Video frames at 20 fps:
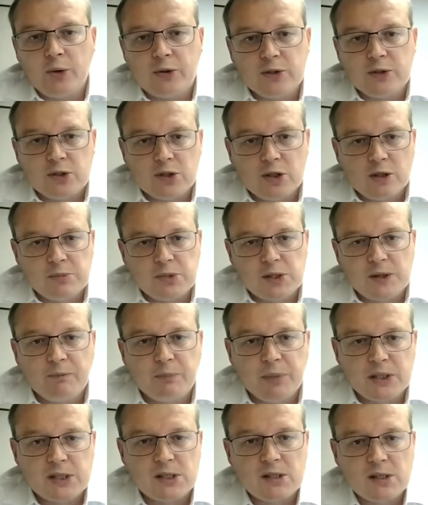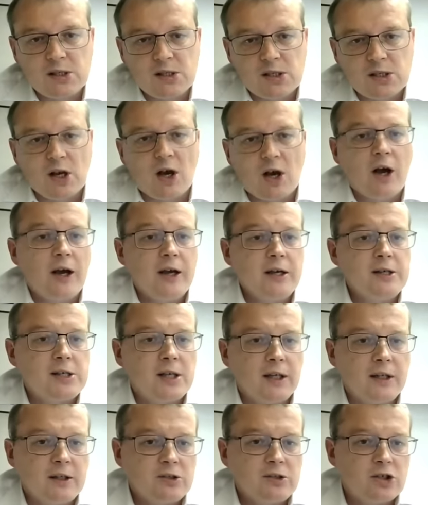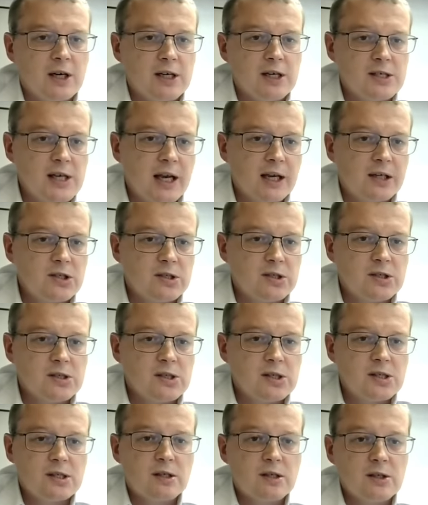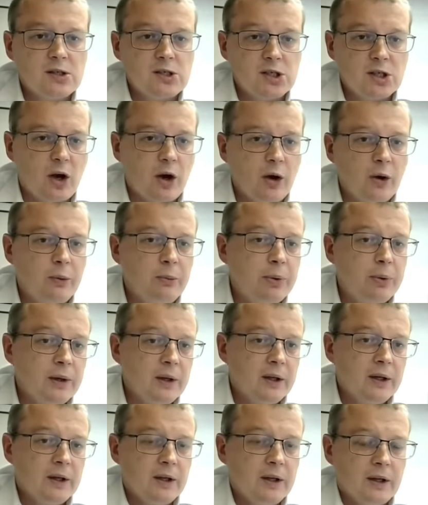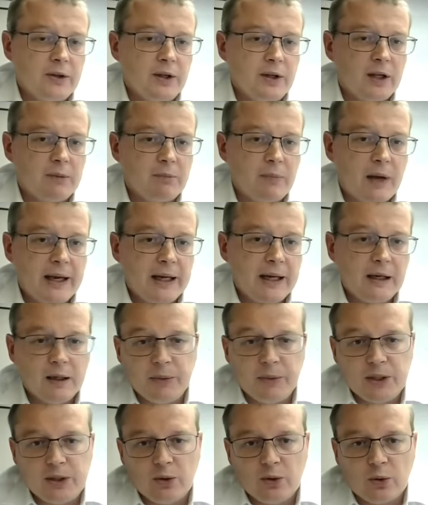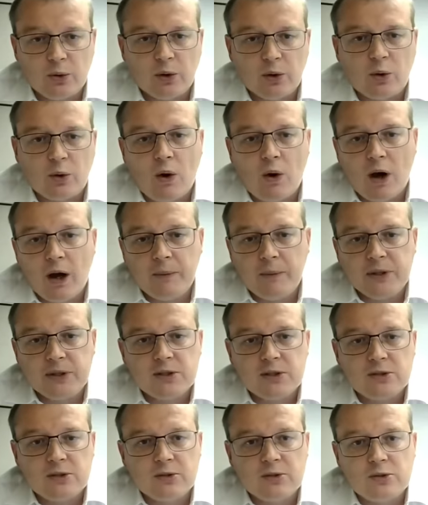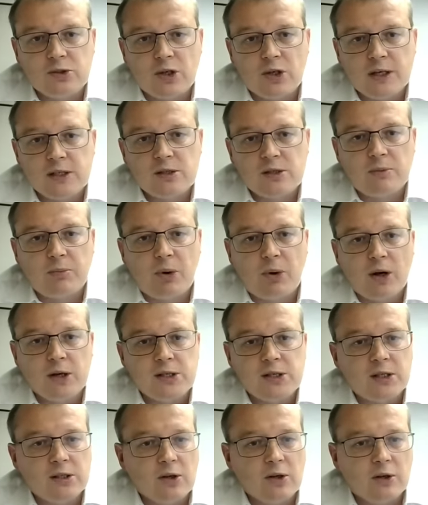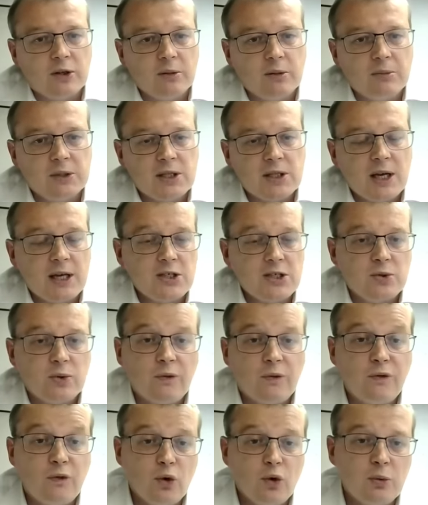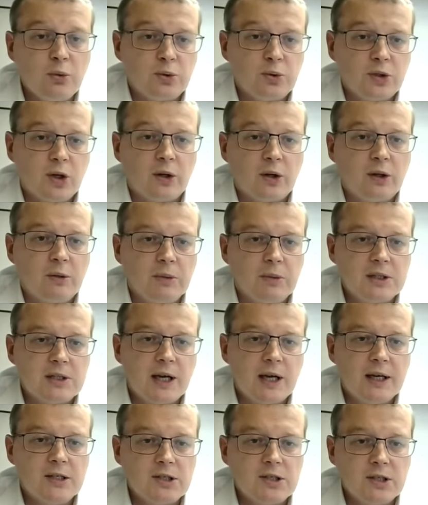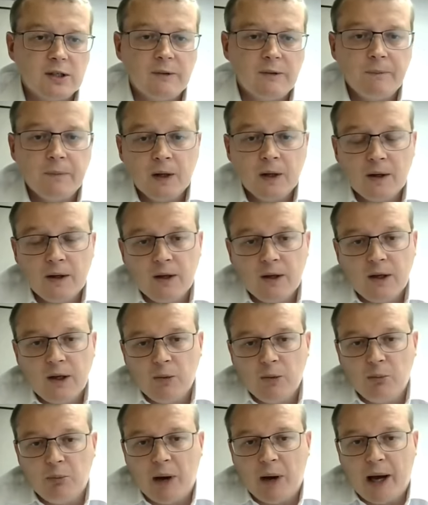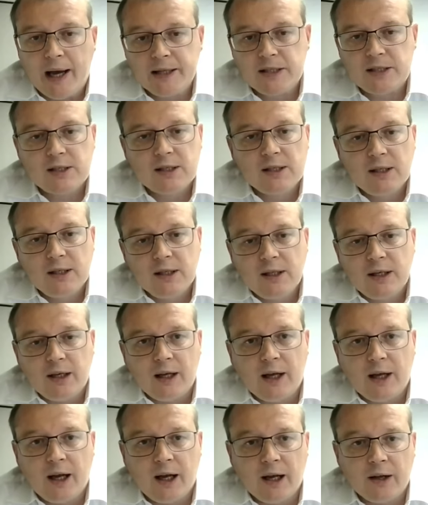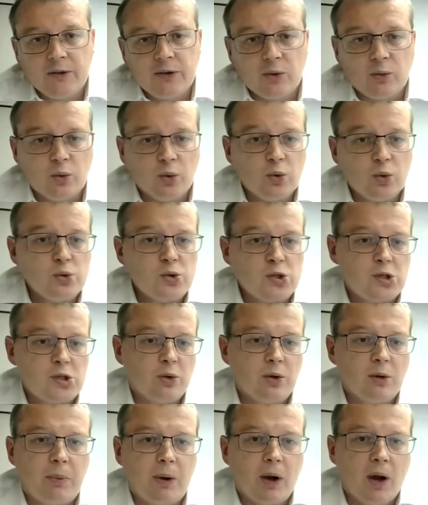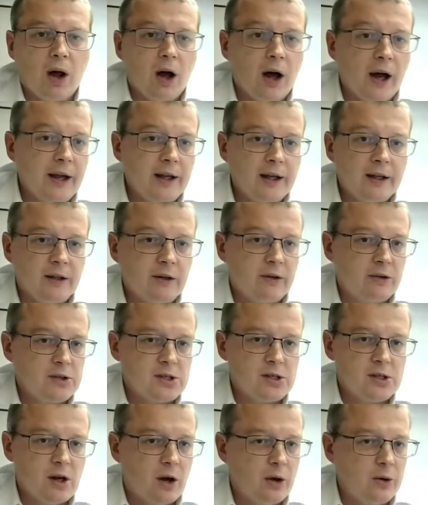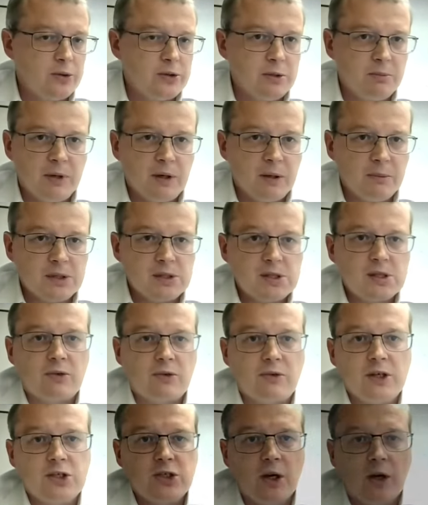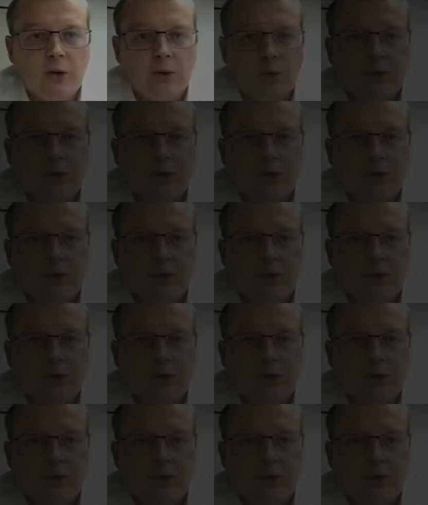in terms of business size and transactions scope, that may limit your requirement to do transfer pricing documentation or formal documentation. But the rules do apply, and there is no de minimis threshold.